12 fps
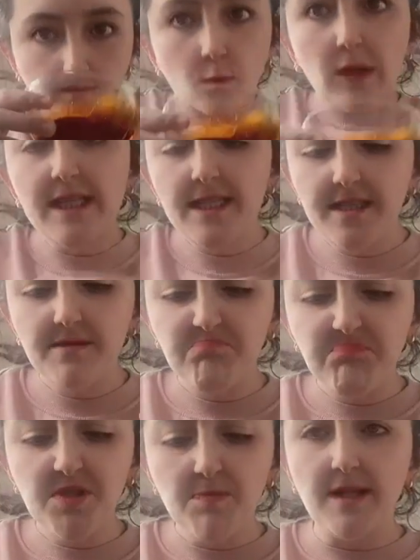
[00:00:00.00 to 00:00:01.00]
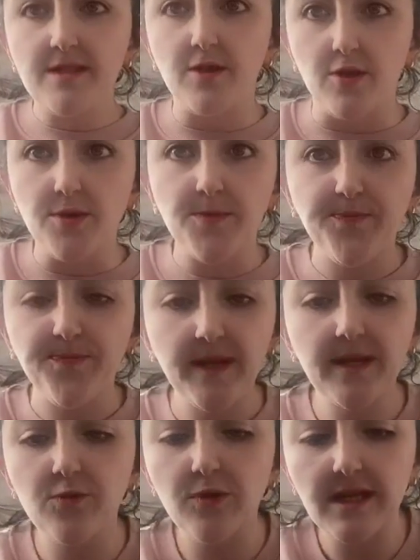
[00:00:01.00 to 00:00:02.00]
Well, it smells good.
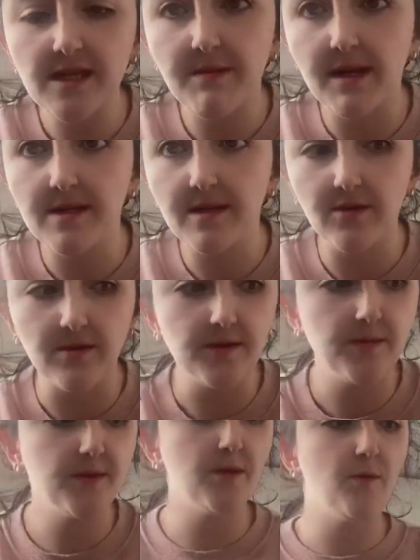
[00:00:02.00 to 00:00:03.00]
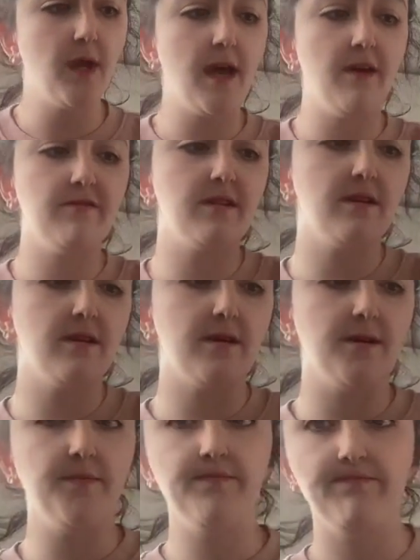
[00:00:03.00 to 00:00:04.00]
It really smells good. So we have
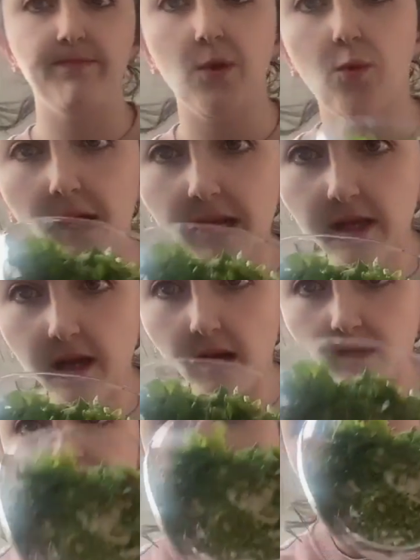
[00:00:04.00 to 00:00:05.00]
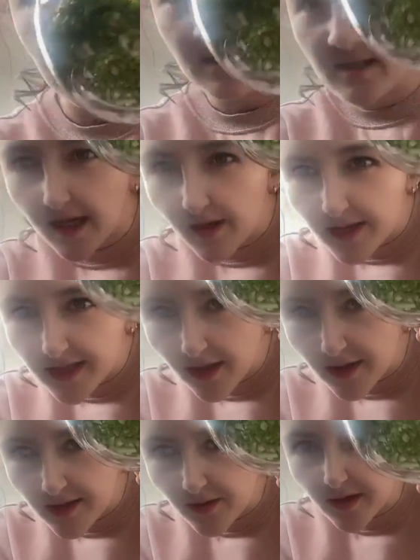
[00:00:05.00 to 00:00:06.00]
the wild garlic, and there is also